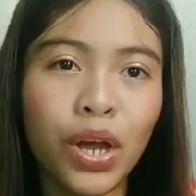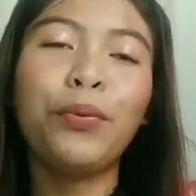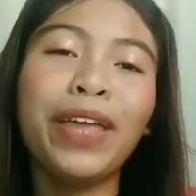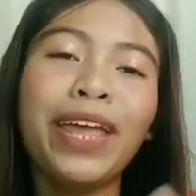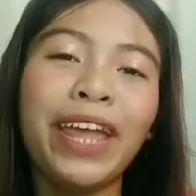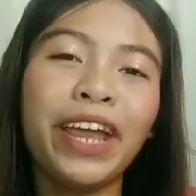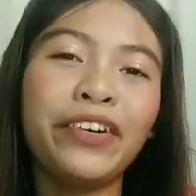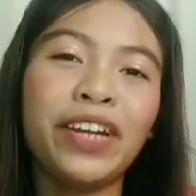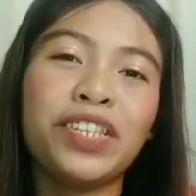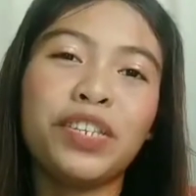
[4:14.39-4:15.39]
We
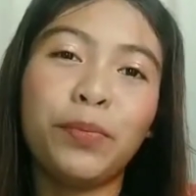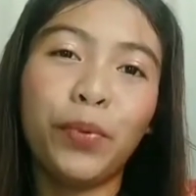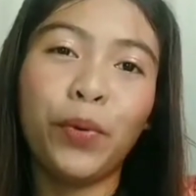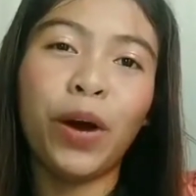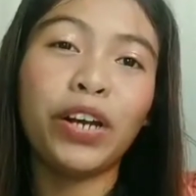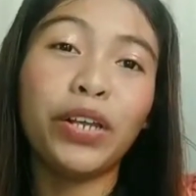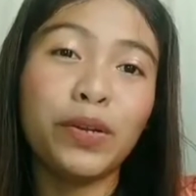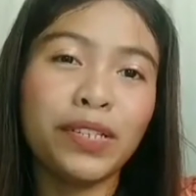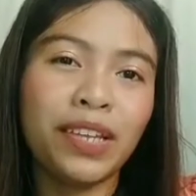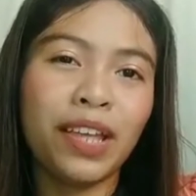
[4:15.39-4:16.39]
here in Cebu are
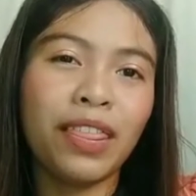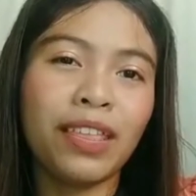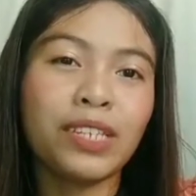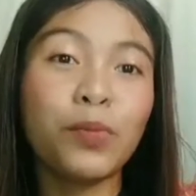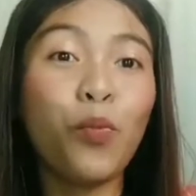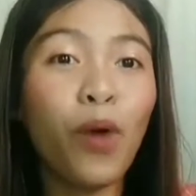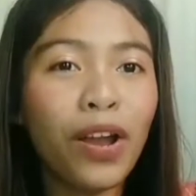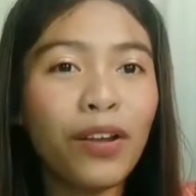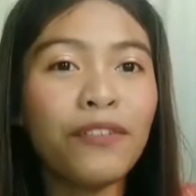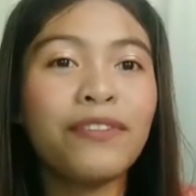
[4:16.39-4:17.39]
using the
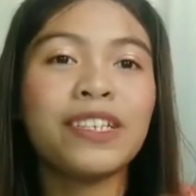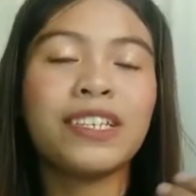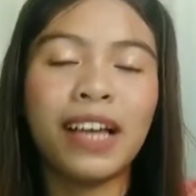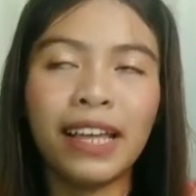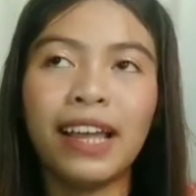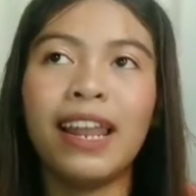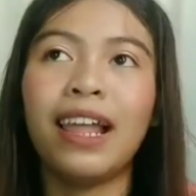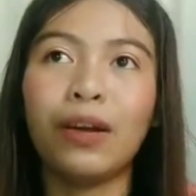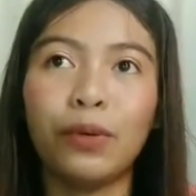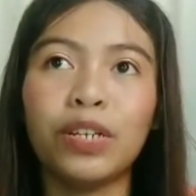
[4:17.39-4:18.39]
Cebuano Visayan
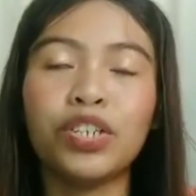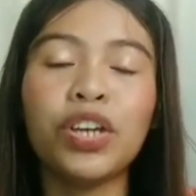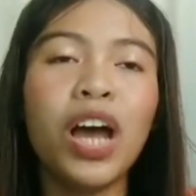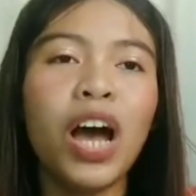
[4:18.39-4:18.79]
language.